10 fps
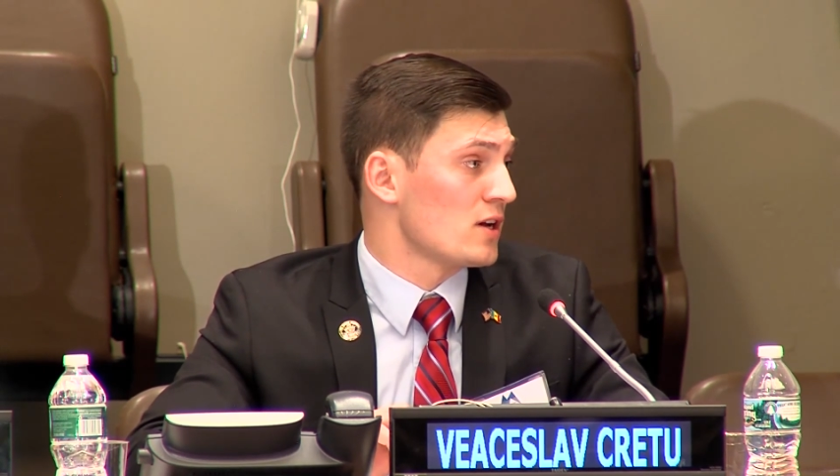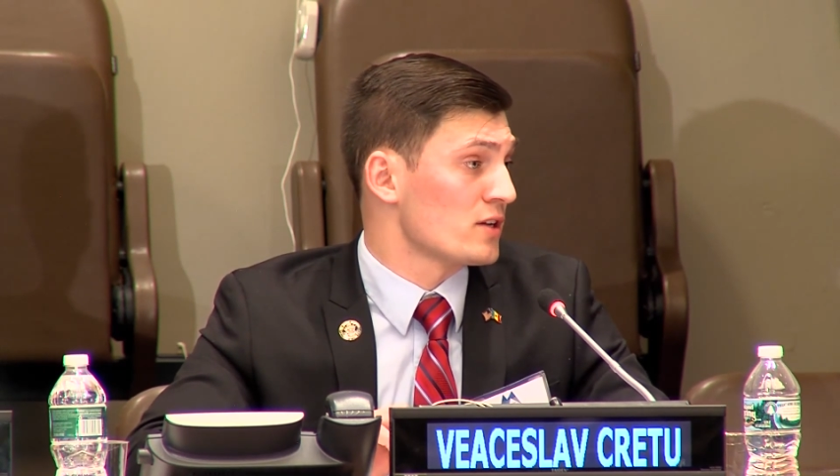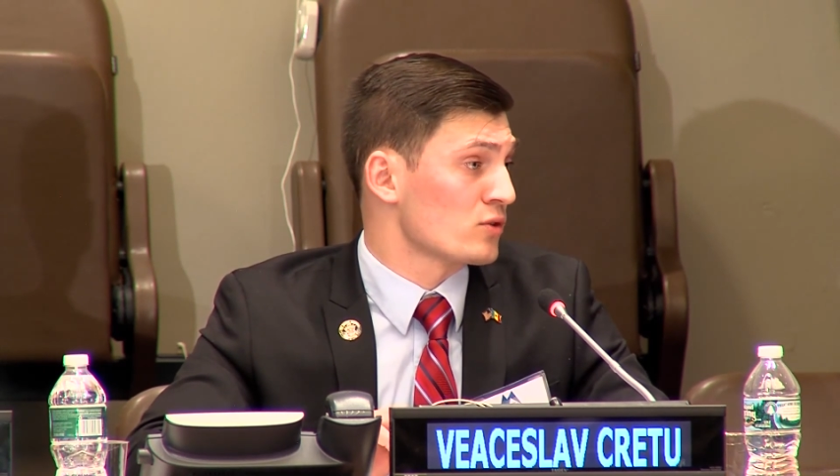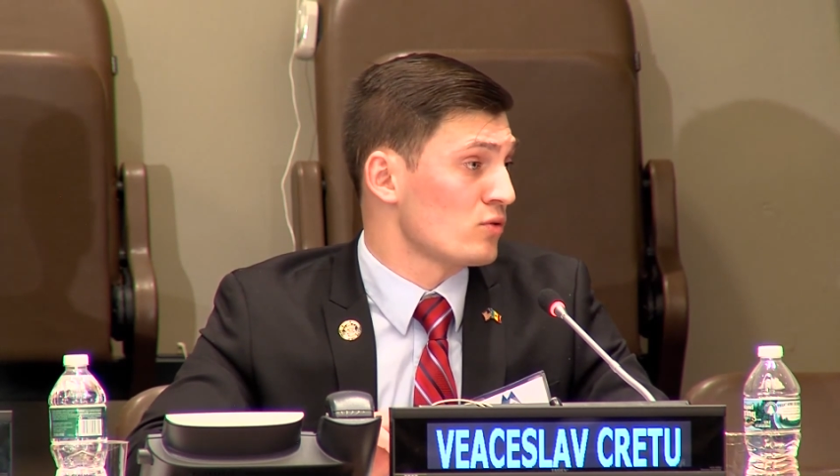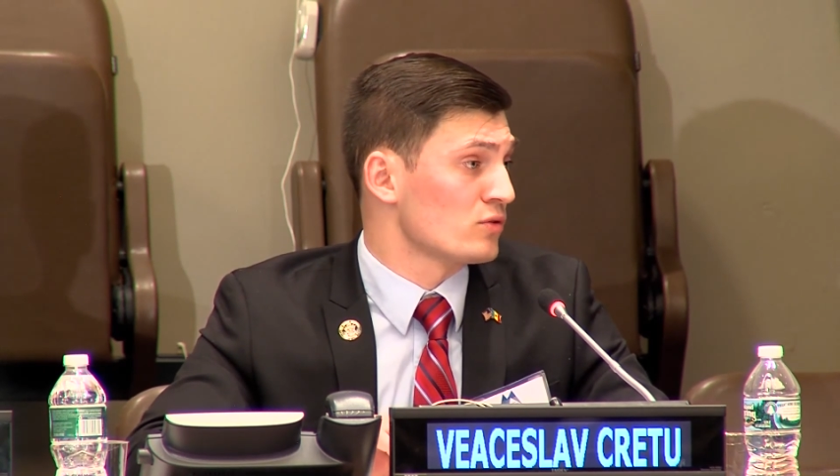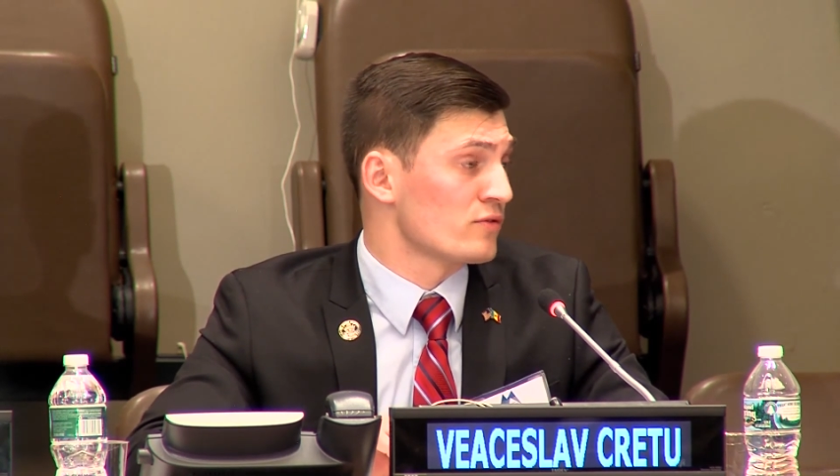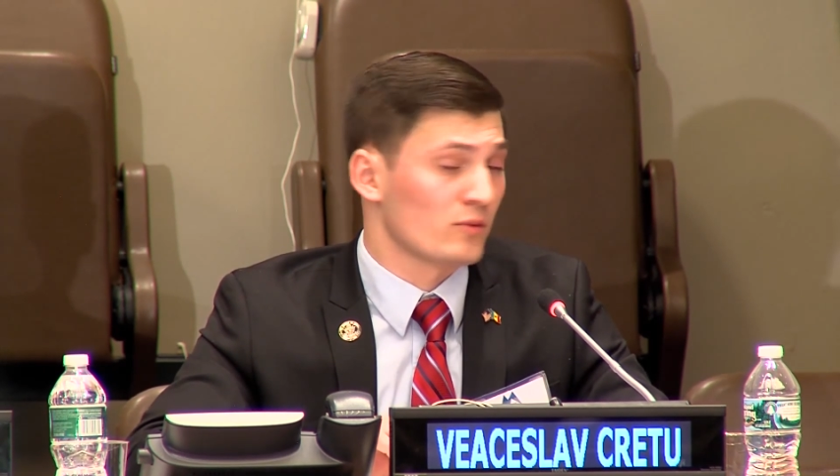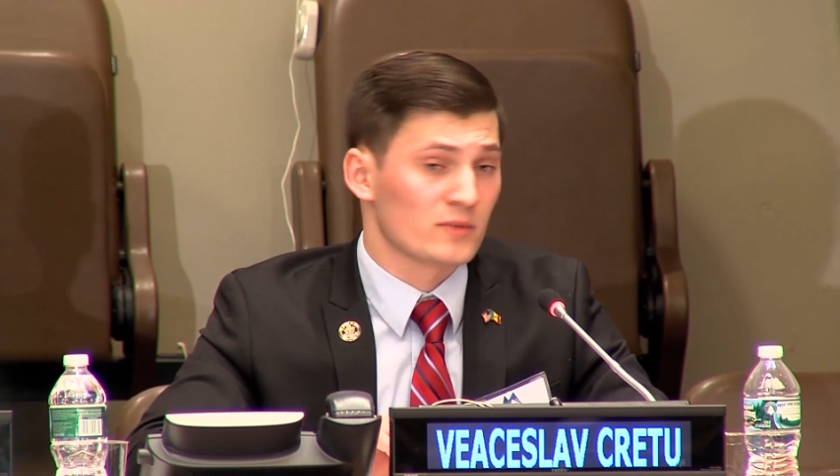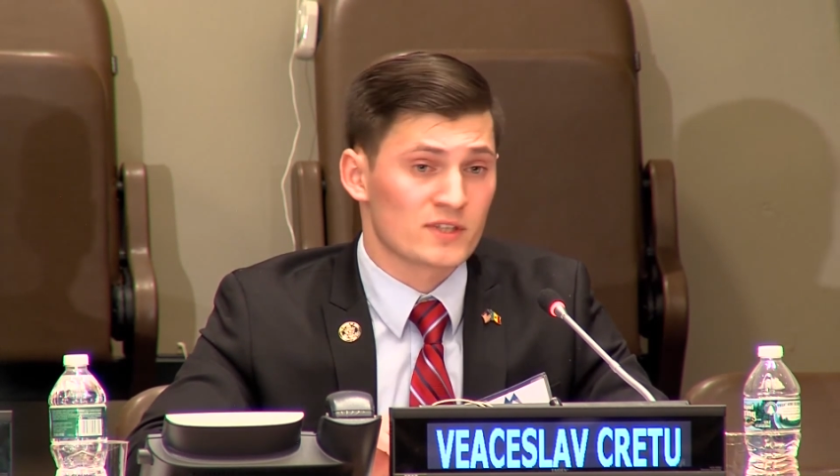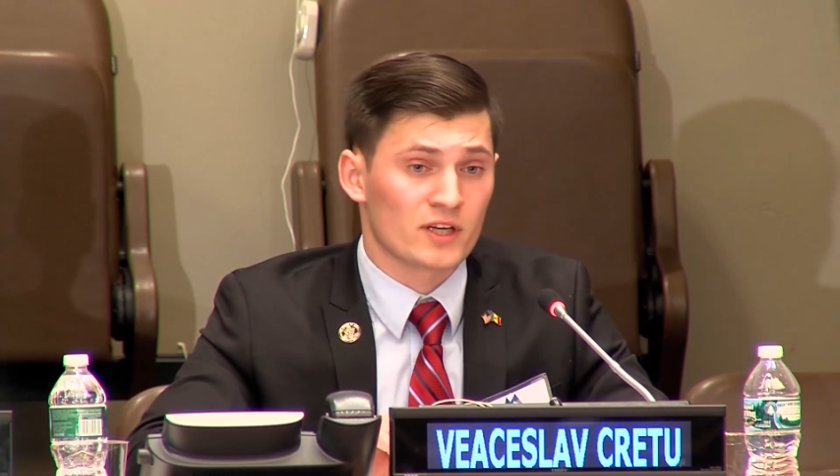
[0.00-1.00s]
schools
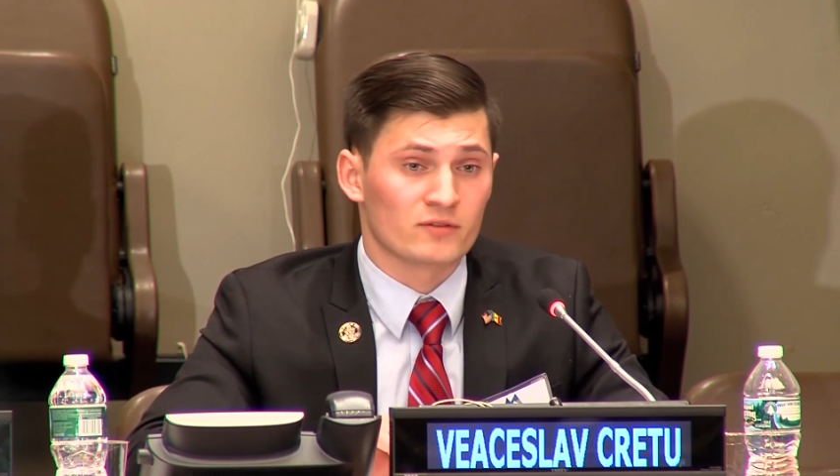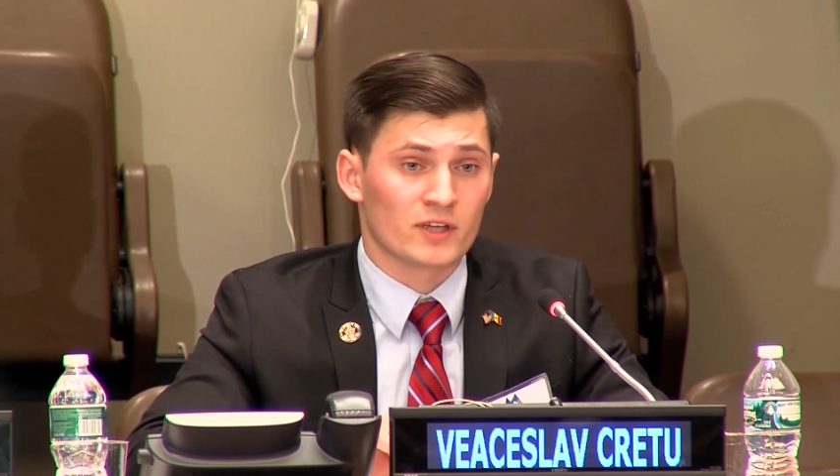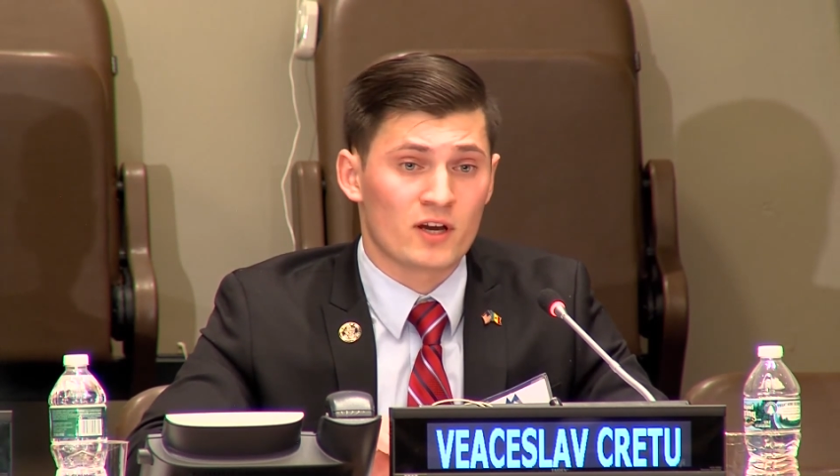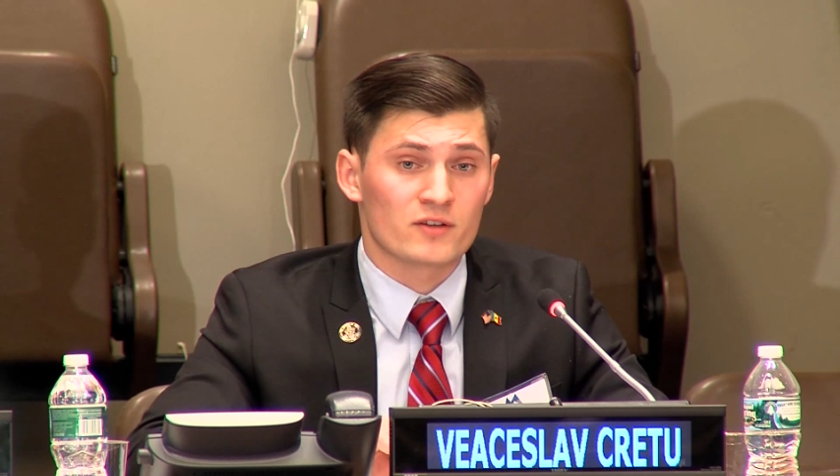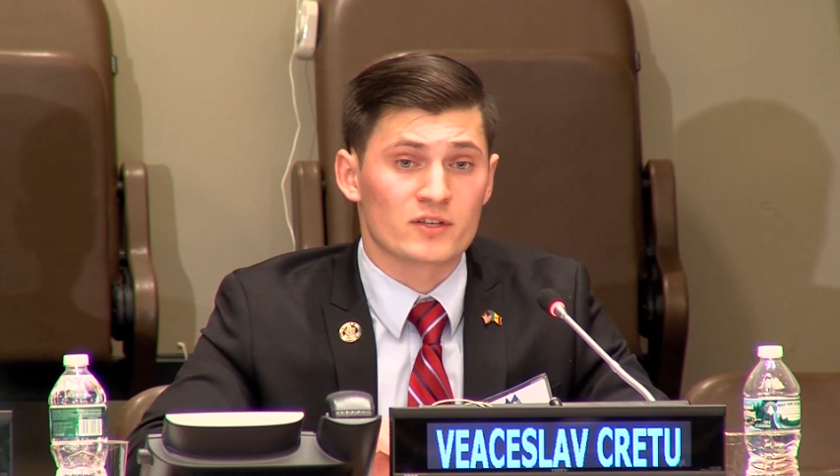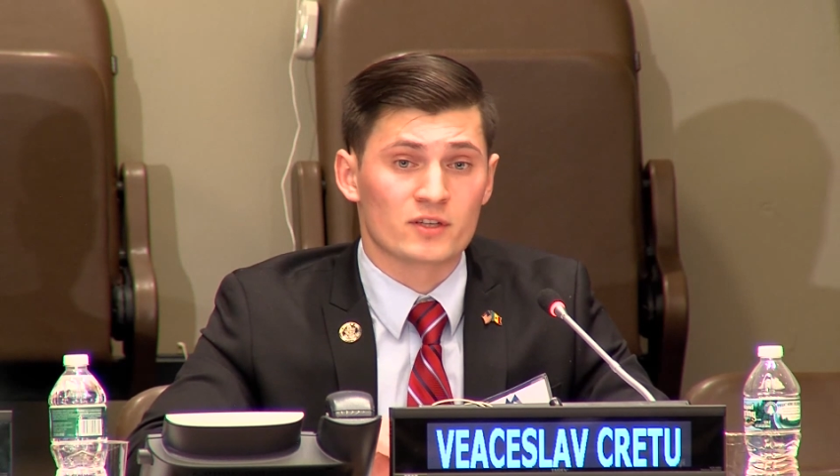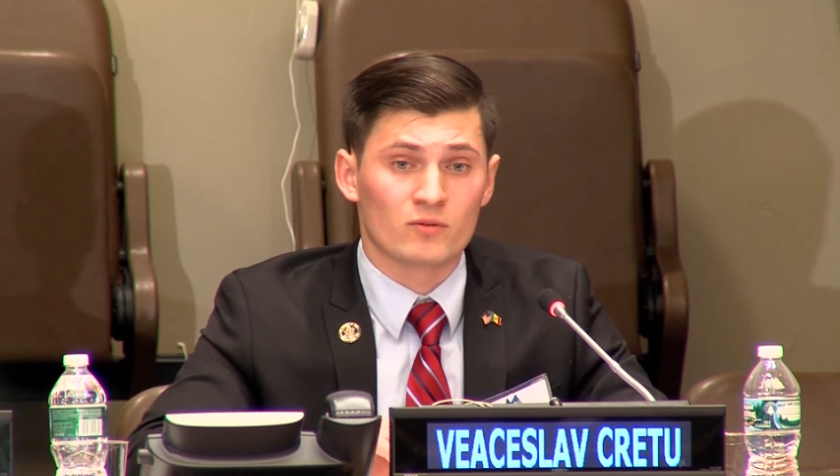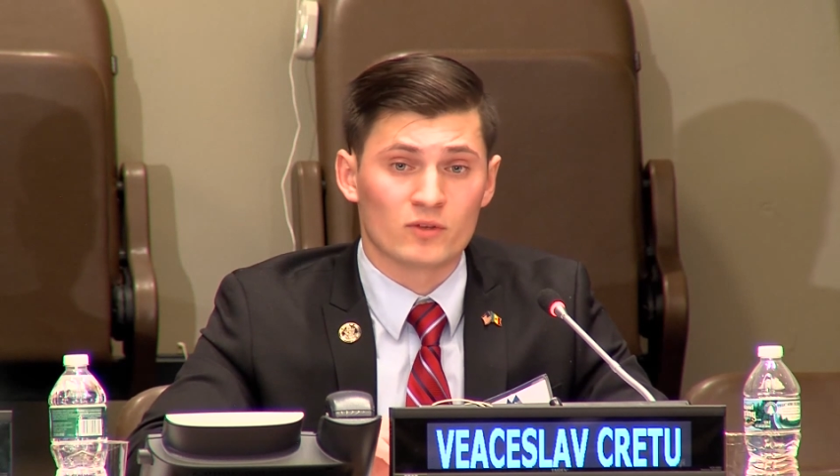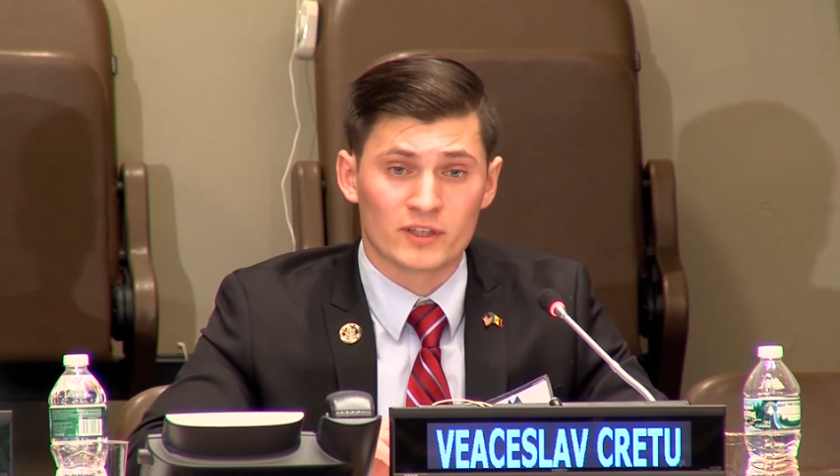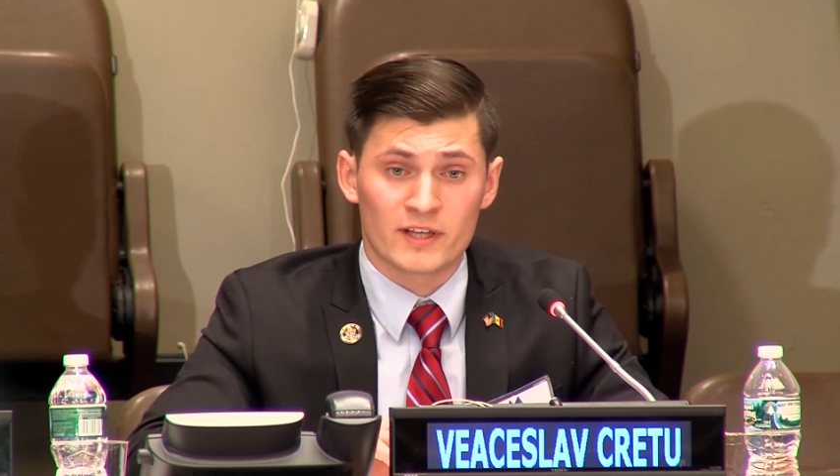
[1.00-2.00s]
from the side of the country,
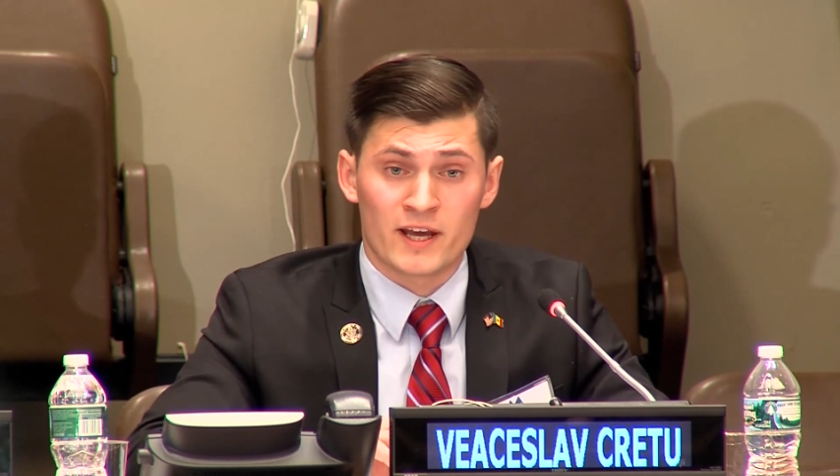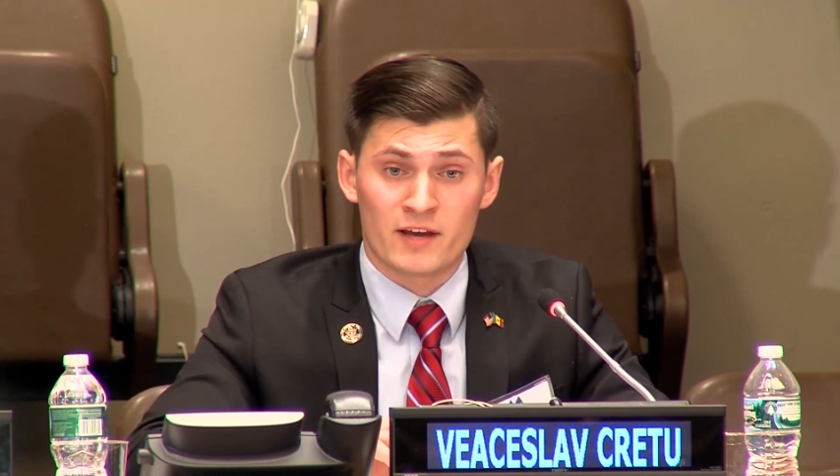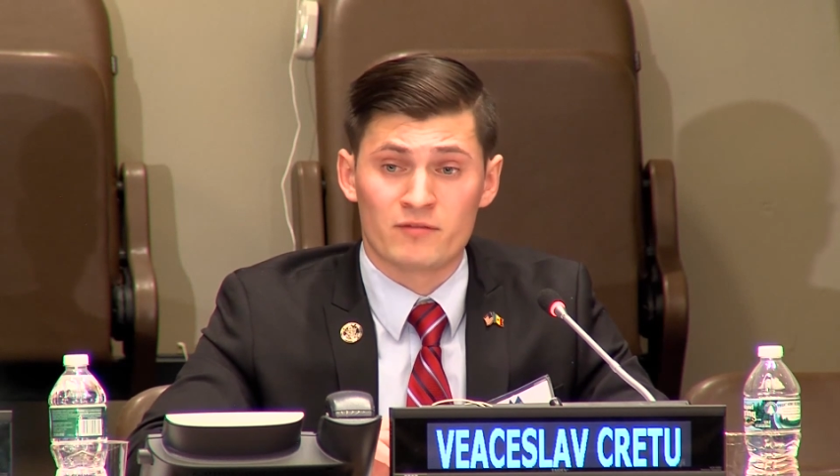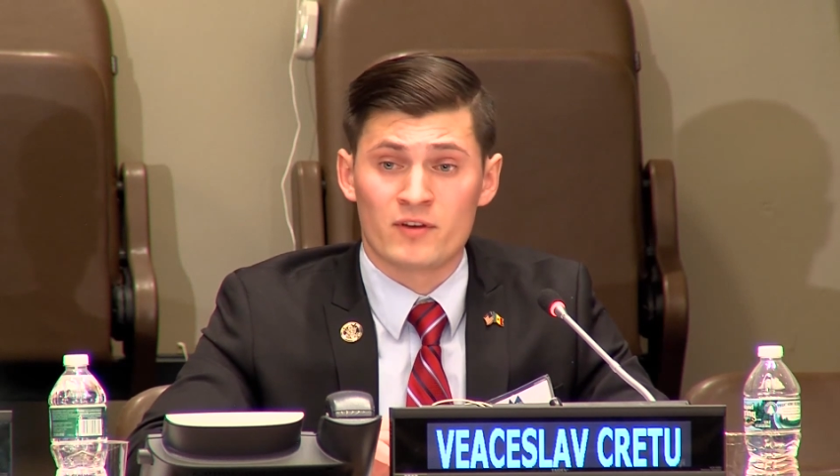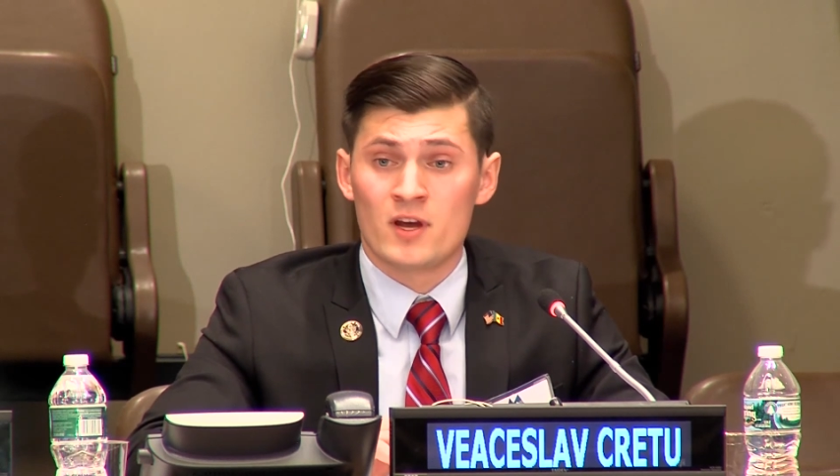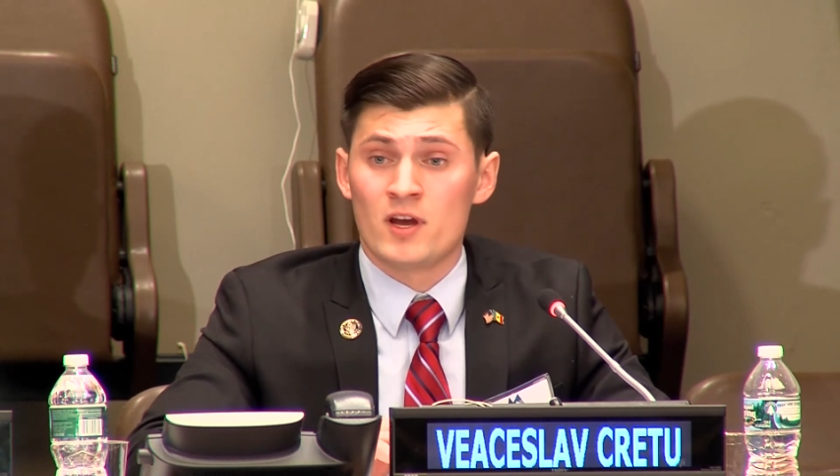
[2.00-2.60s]
they have